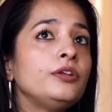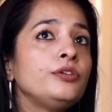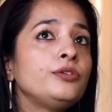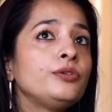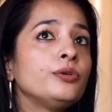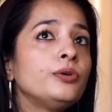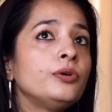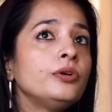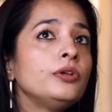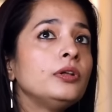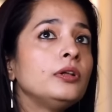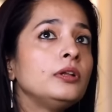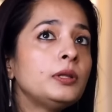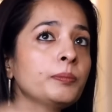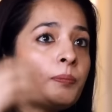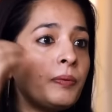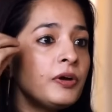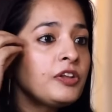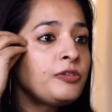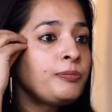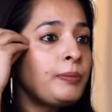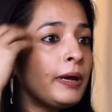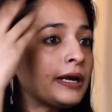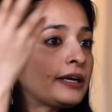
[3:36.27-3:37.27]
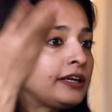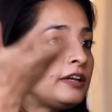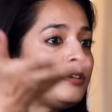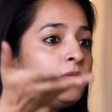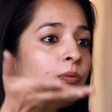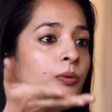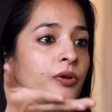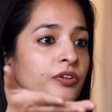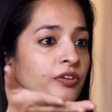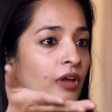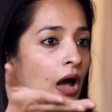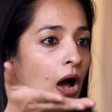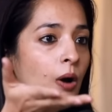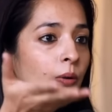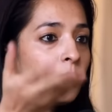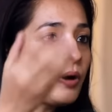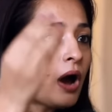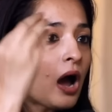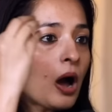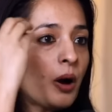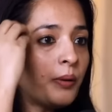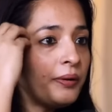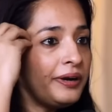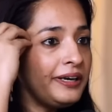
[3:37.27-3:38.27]
So the perspective was how
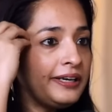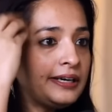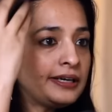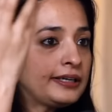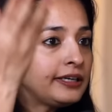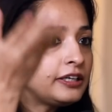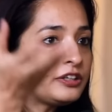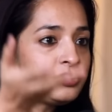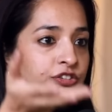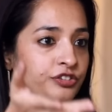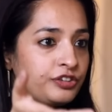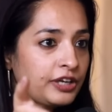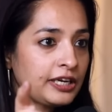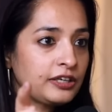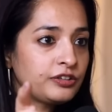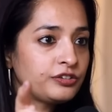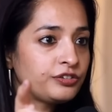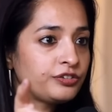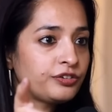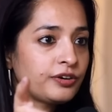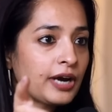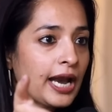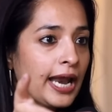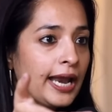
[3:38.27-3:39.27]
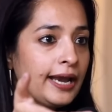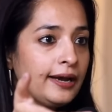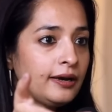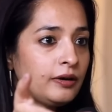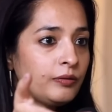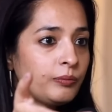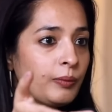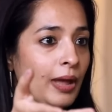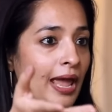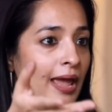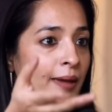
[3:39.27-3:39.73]
how it did it change, right?